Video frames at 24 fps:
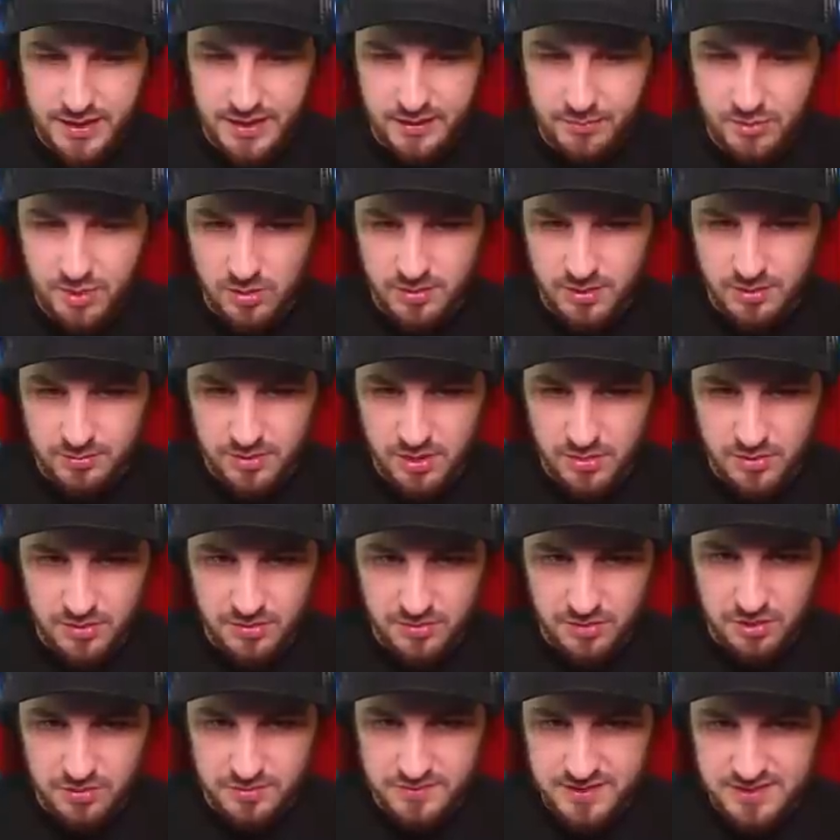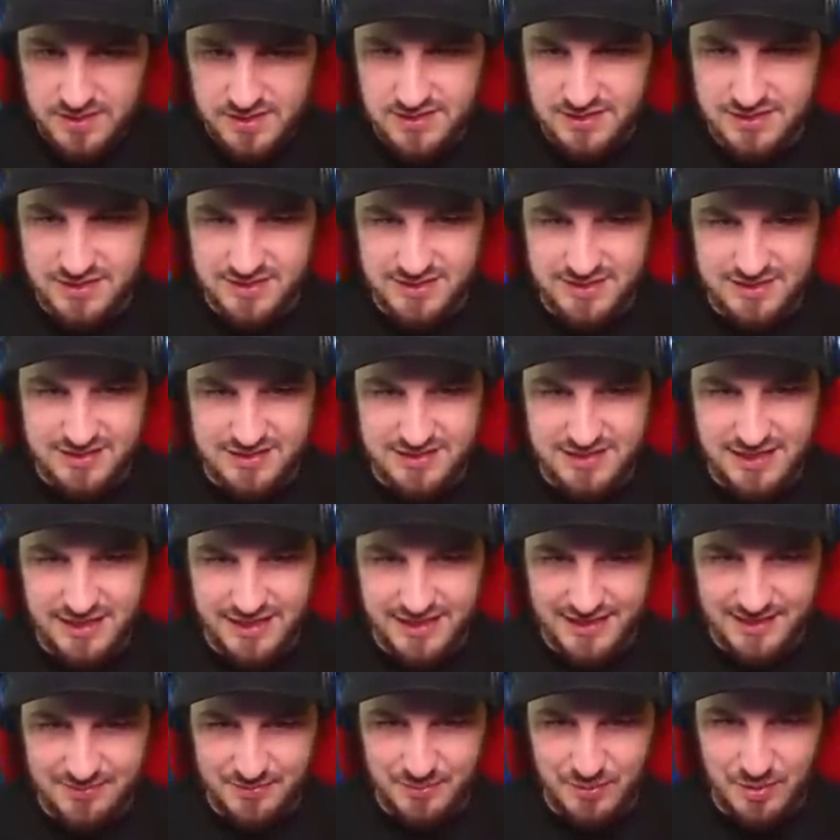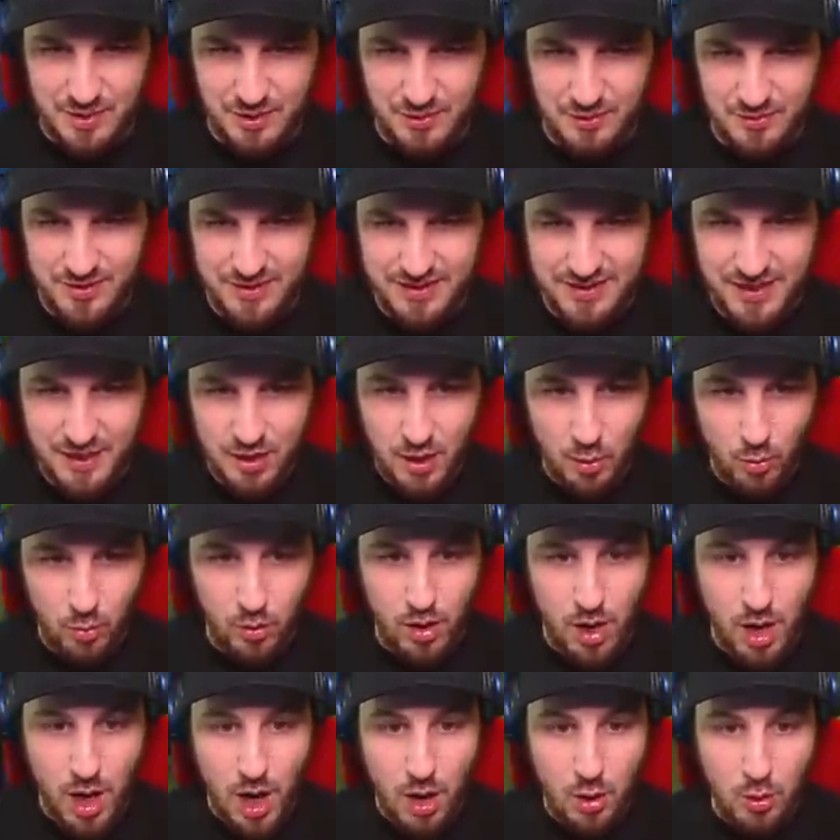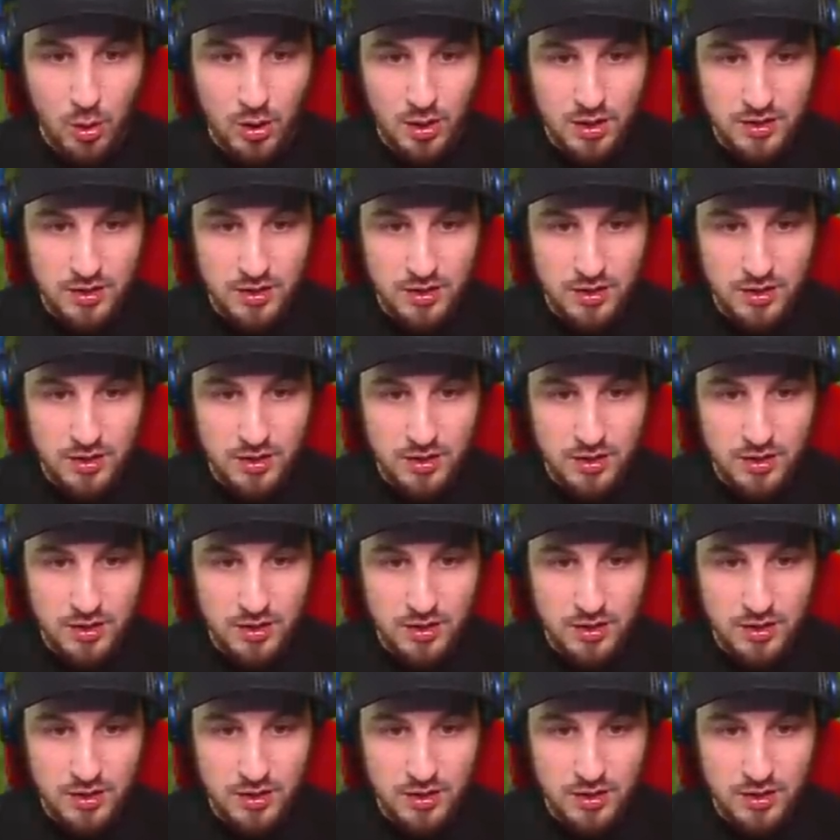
Okay, I'm coming. This is sick, bro. Whoa!